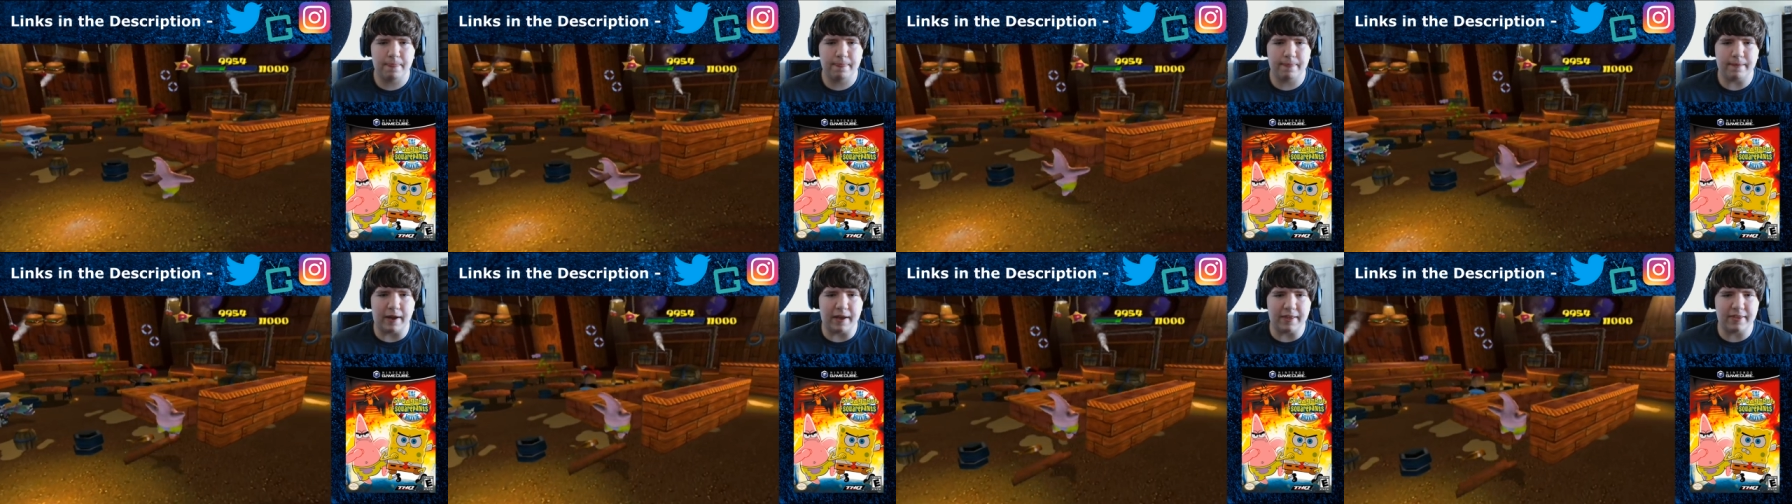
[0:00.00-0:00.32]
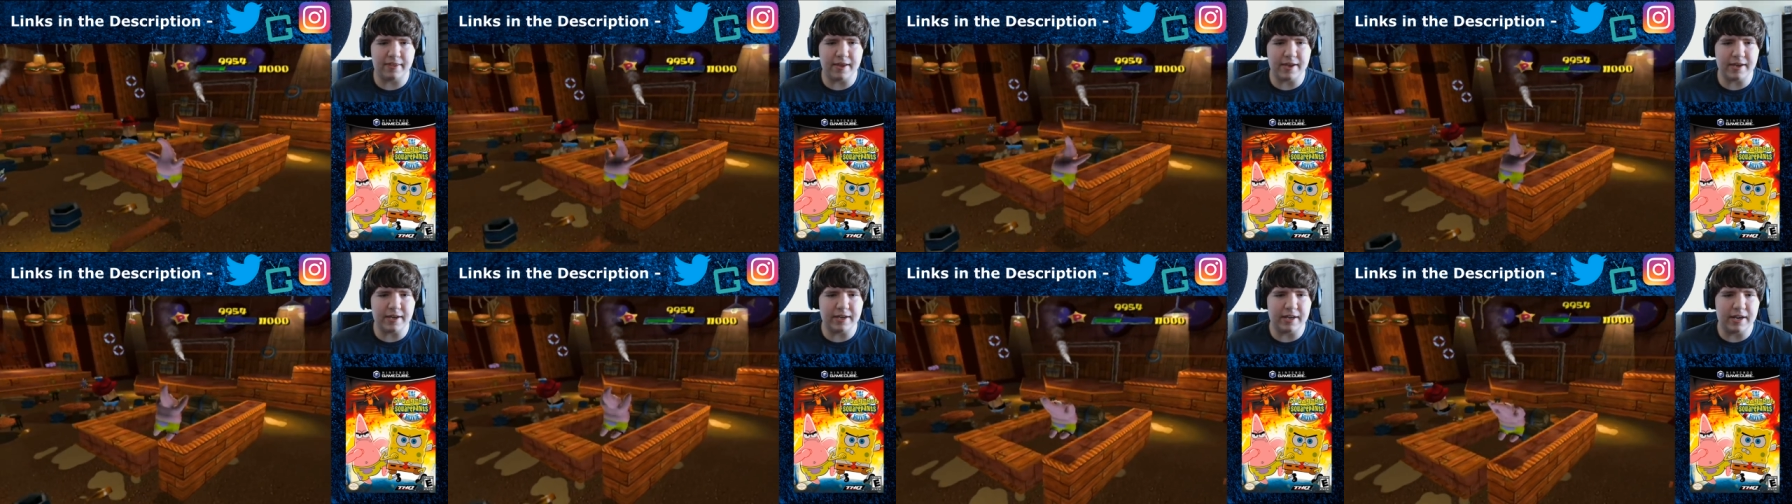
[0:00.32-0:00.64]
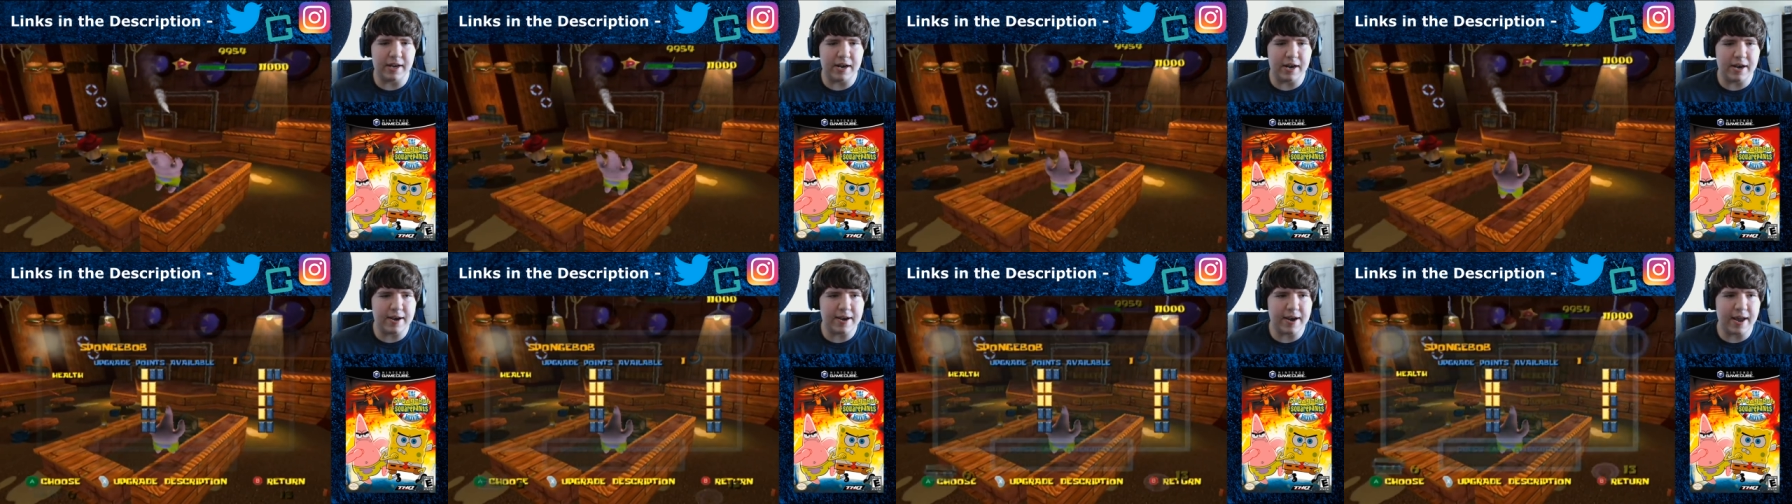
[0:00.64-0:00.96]
I think
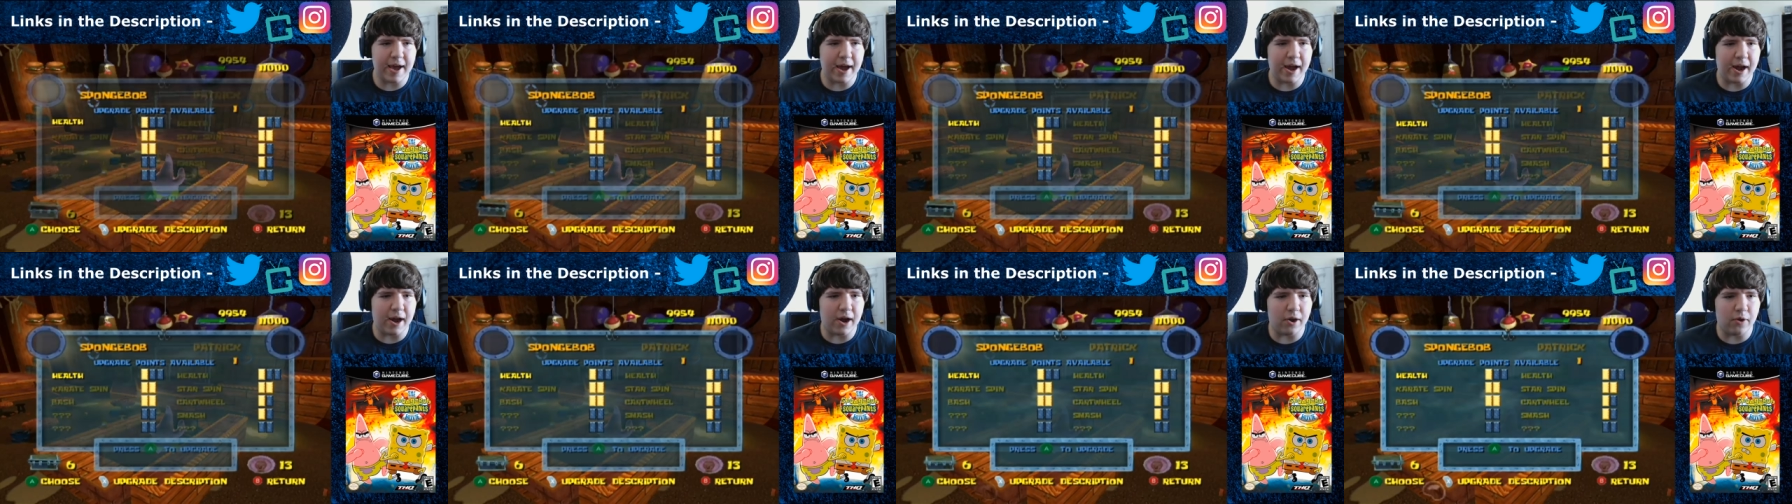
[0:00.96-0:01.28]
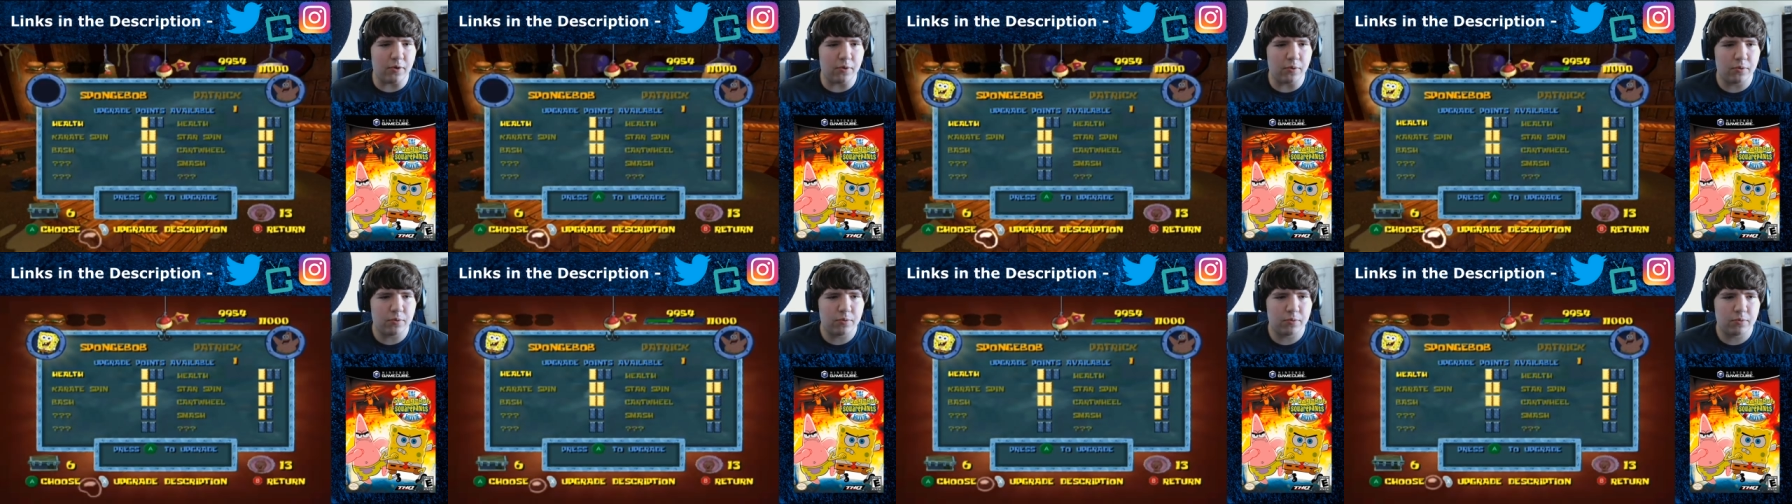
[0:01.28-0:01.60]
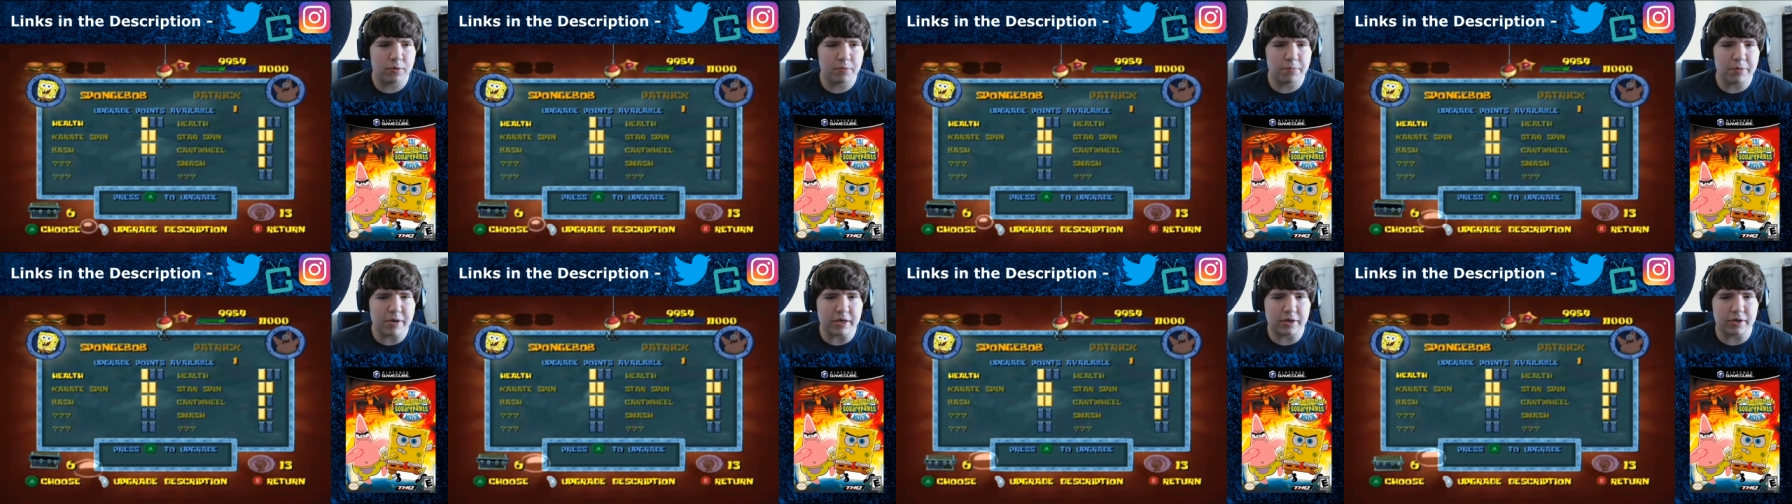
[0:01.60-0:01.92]
now
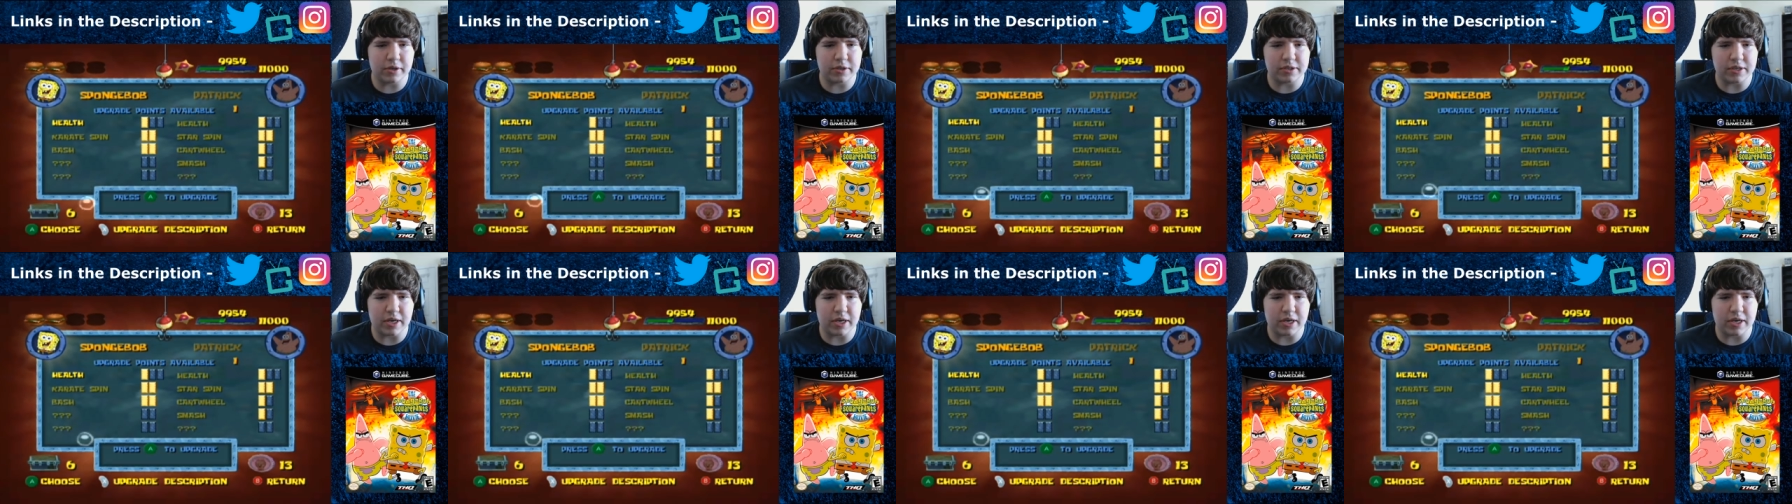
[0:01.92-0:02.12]
would be a good